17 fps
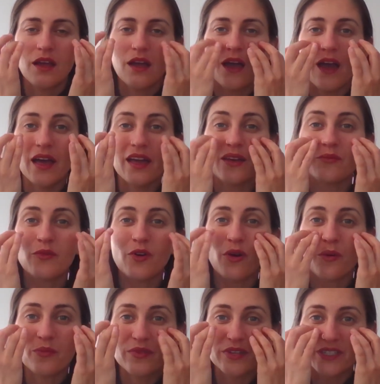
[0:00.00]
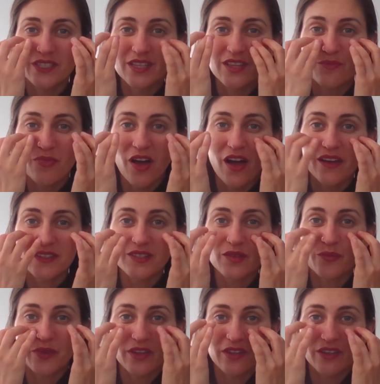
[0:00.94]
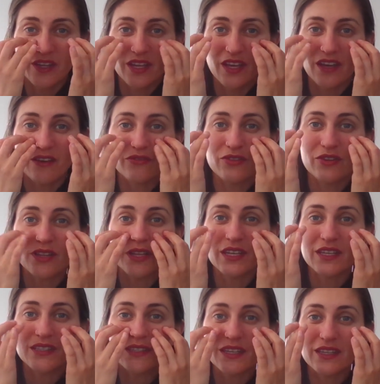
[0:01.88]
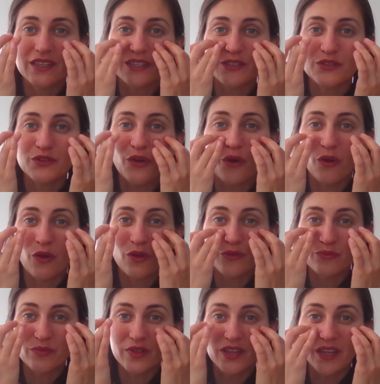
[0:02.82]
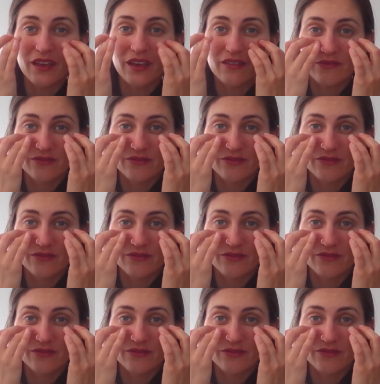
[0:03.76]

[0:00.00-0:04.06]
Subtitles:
I am open to the possibility of releasing this old belief.